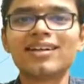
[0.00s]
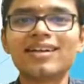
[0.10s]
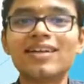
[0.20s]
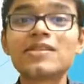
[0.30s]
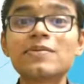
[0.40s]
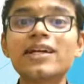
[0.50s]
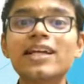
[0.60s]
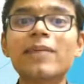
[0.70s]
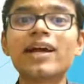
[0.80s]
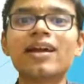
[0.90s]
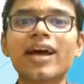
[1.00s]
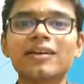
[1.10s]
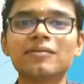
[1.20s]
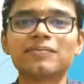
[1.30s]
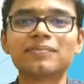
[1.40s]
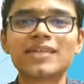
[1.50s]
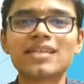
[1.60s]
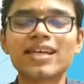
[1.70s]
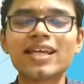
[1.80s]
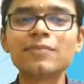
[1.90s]
Divisibility by 9.
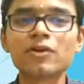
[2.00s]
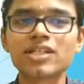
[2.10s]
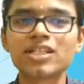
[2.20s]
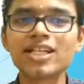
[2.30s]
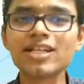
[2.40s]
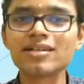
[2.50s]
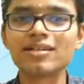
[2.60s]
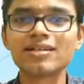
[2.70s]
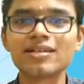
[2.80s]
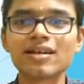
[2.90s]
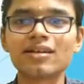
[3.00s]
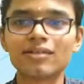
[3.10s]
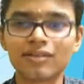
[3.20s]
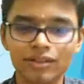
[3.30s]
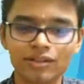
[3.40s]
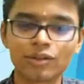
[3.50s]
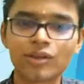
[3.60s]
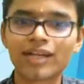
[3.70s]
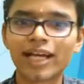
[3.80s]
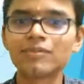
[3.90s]
Same procedure. Your
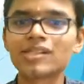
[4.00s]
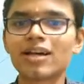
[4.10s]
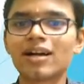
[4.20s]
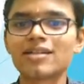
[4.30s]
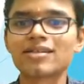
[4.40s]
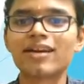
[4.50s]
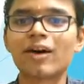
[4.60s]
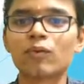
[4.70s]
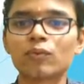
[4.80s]
time starts now.